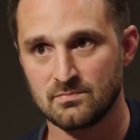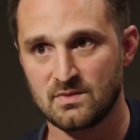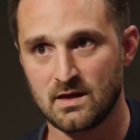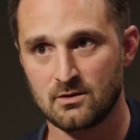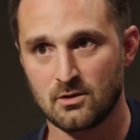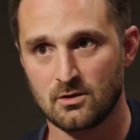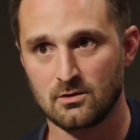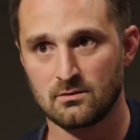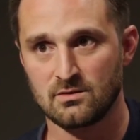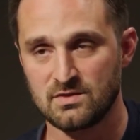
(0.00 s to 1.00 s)
that
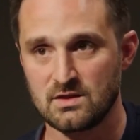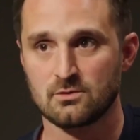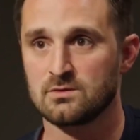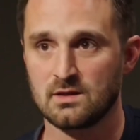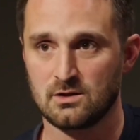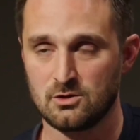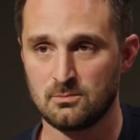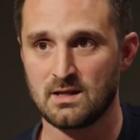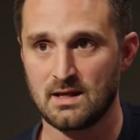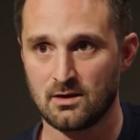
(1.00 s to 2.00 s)
are thinner than a
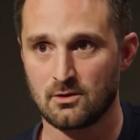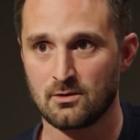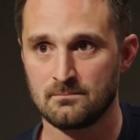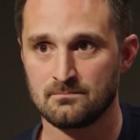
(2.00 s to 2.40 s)
human hair.